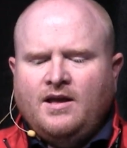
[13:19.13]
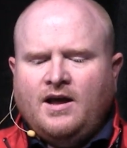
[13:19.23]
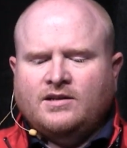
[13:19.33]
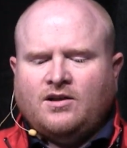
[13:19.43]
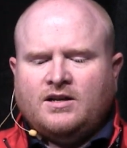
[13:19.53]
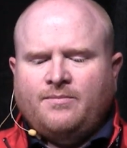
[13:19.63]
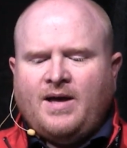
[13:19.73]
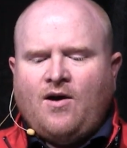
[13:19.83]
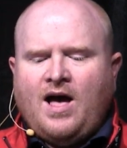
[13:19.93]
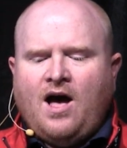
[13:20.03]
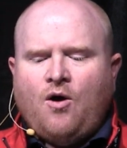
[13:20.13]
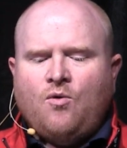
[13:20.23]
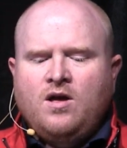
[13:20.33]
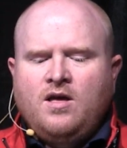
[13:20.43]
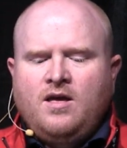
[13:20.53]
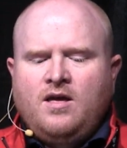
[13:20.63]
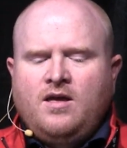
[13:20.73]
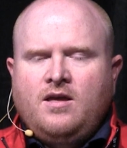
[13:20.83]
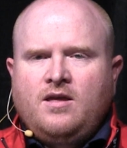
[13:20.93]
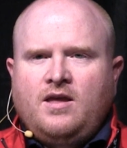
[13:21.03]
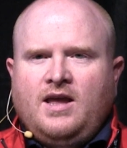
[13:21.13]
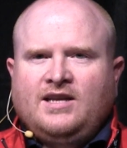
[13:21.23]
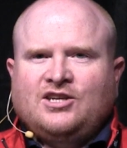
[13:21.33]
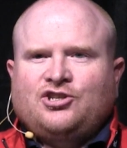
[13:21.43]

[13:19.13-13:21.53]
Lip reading: I talked about how it's